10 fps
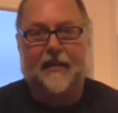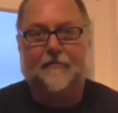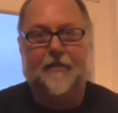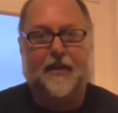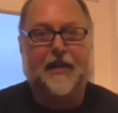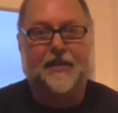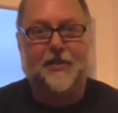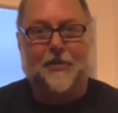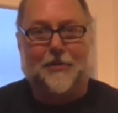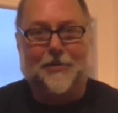running a
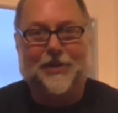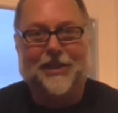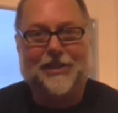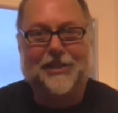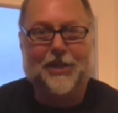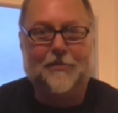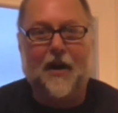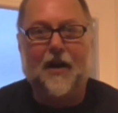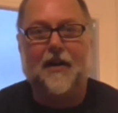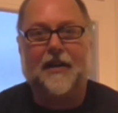school, that you
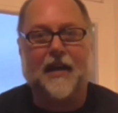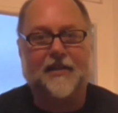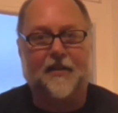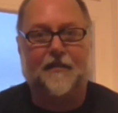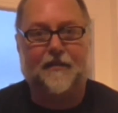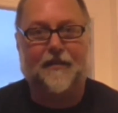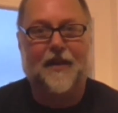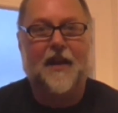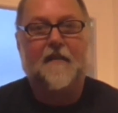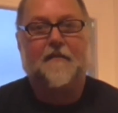are cut off
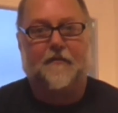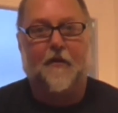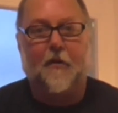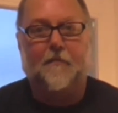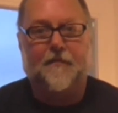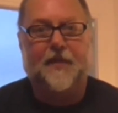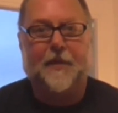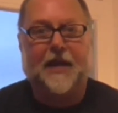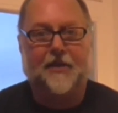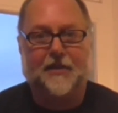from the
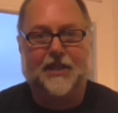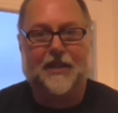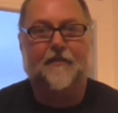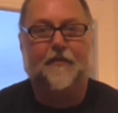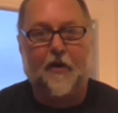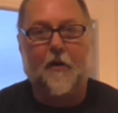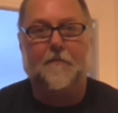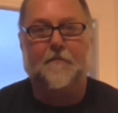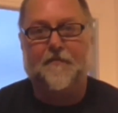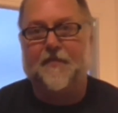pedagogy,
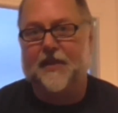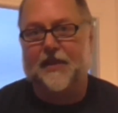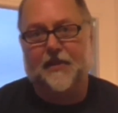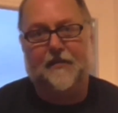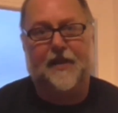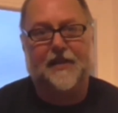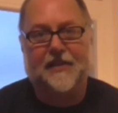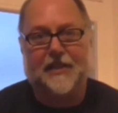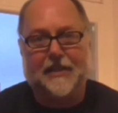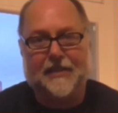from the
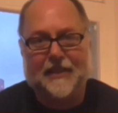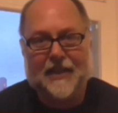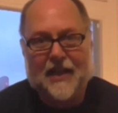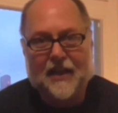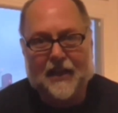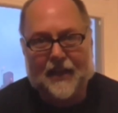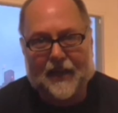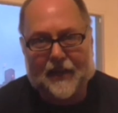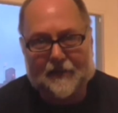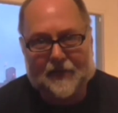universities
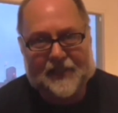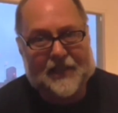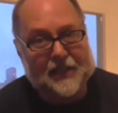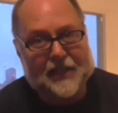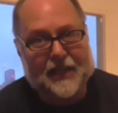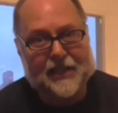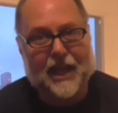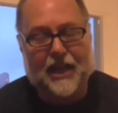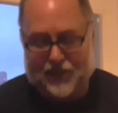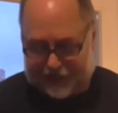who are studying
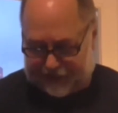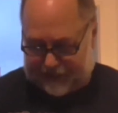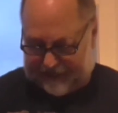education.